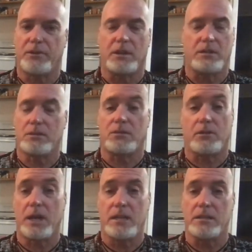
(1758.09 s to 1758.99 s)
It's just
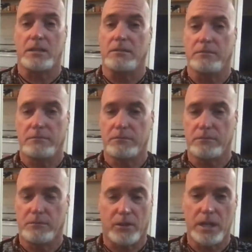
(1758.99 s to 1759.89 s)
crazy.
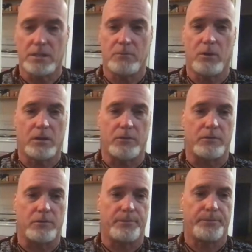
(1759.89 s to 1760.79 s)
Crazy wonderful.